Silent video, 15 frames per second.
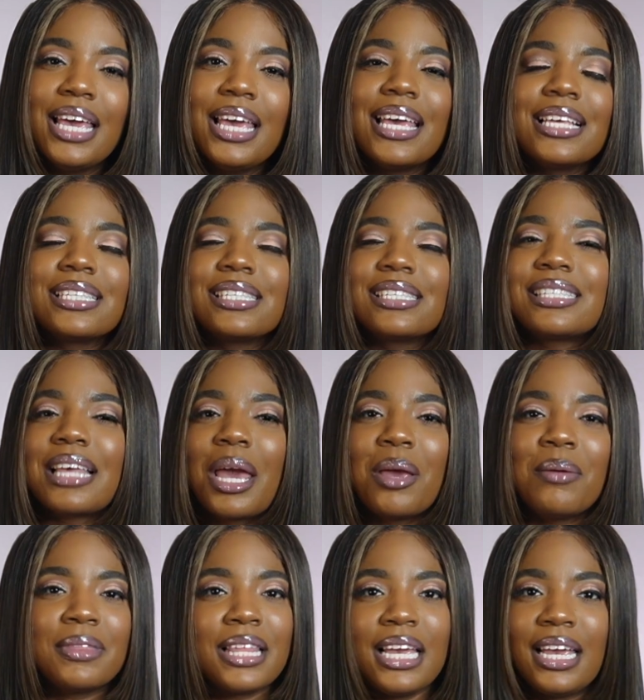It's the
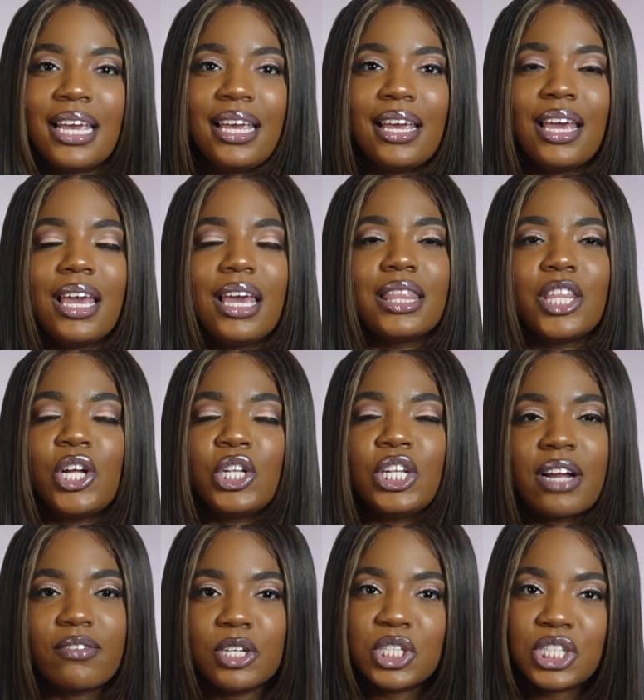same thing. They'll
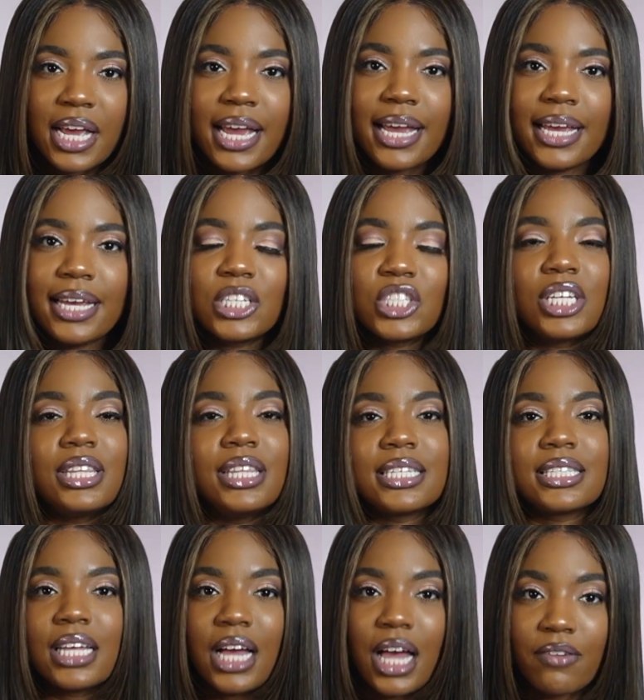never change
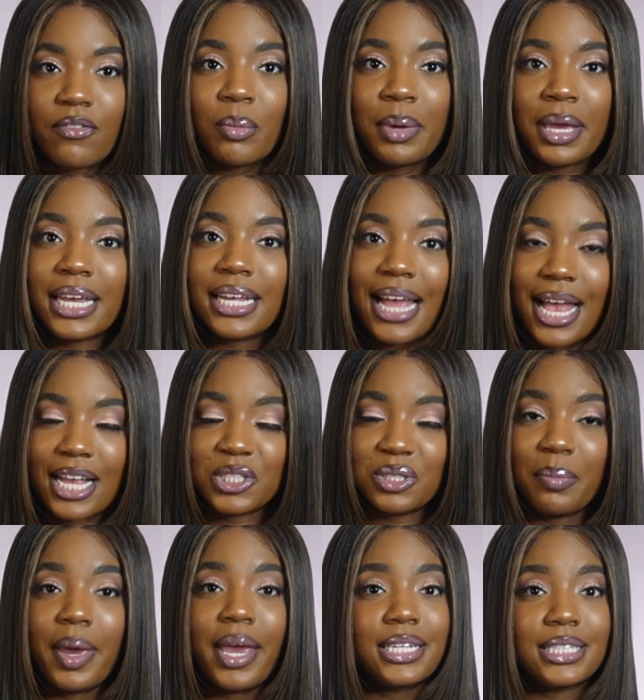unless the government can actually
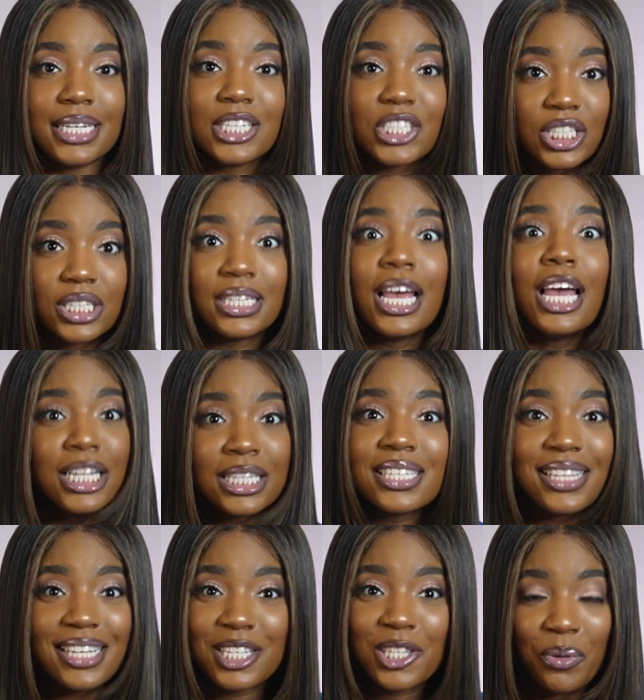pay attention to
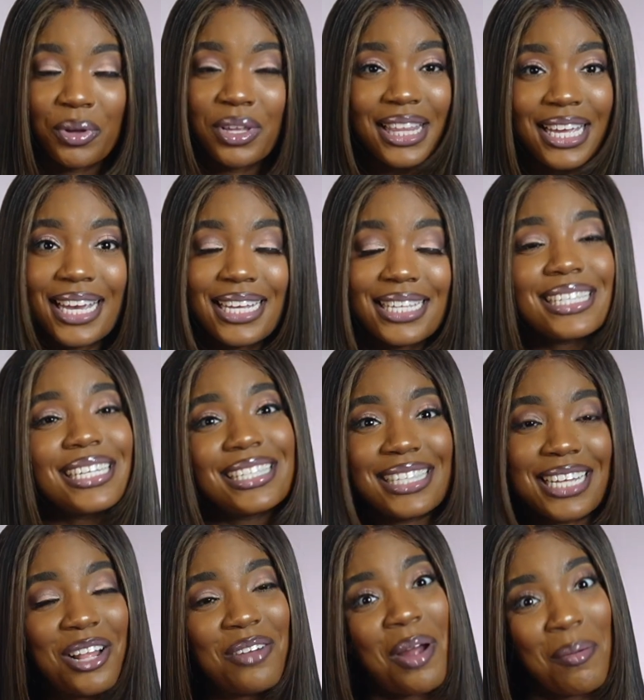these 3 things
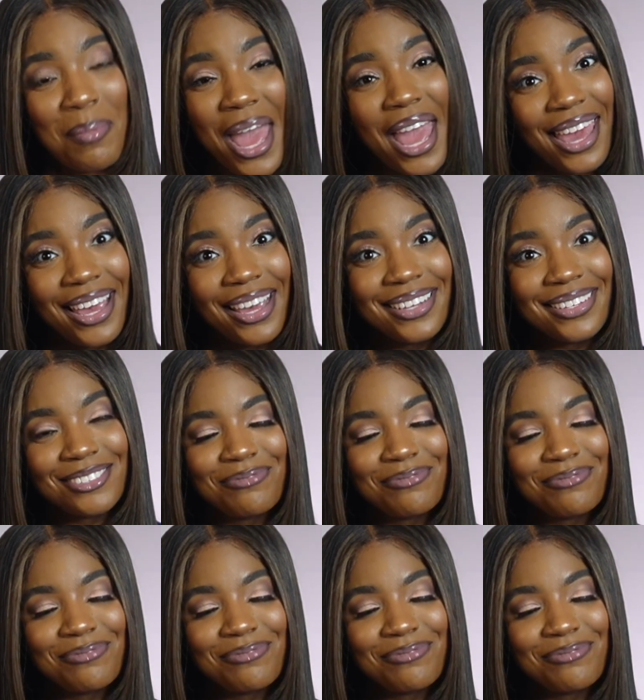instead of our pay.